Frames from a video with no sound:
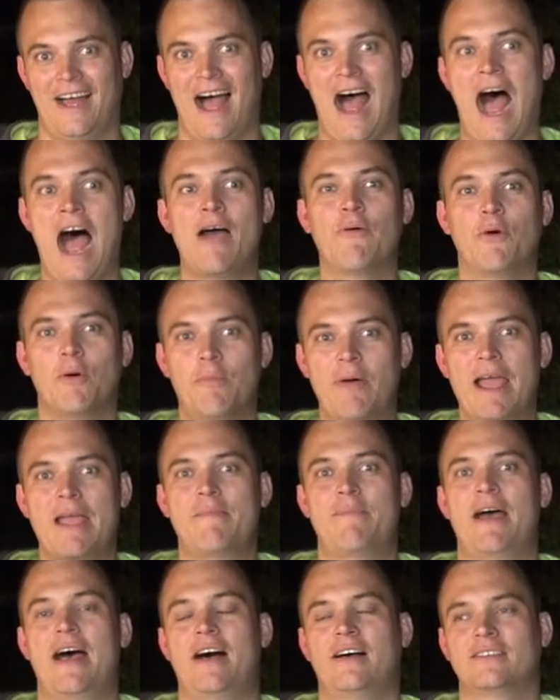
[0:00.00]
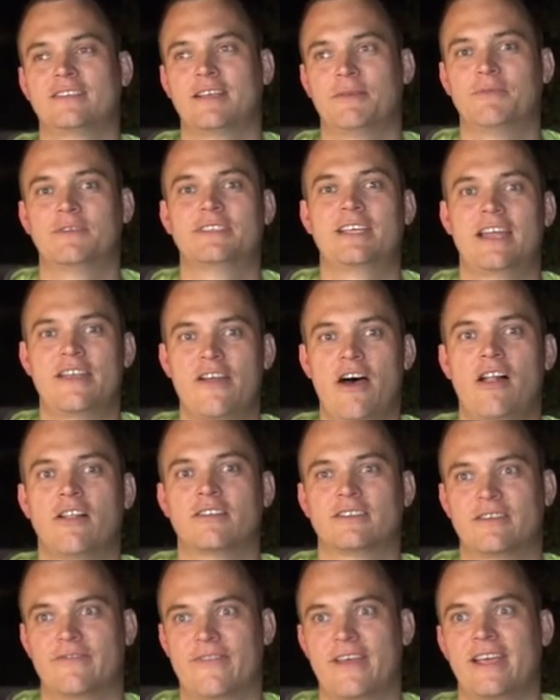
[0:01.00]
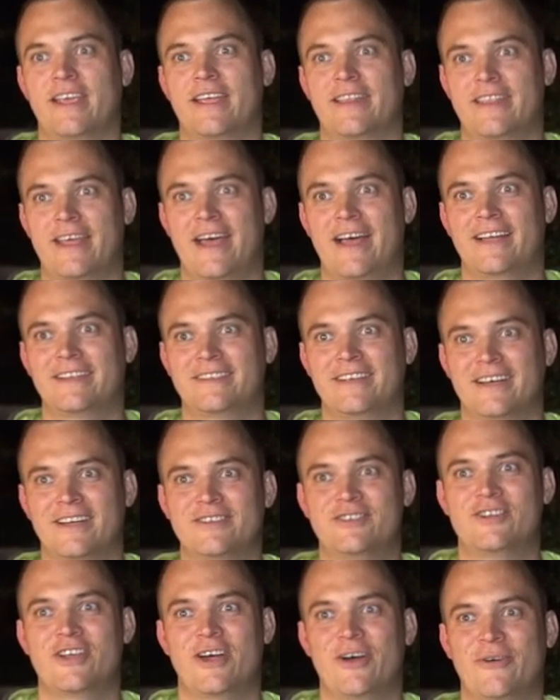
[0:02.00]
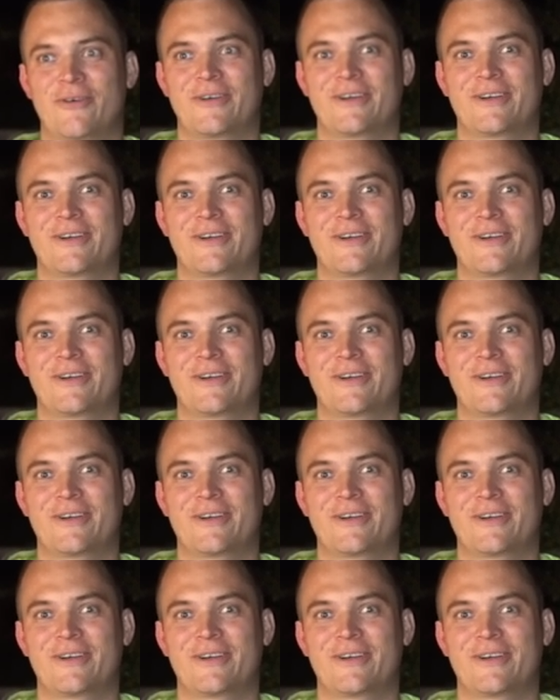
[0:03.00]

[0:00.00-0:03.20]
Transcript: I will PayPal someone $10 if they get that joke.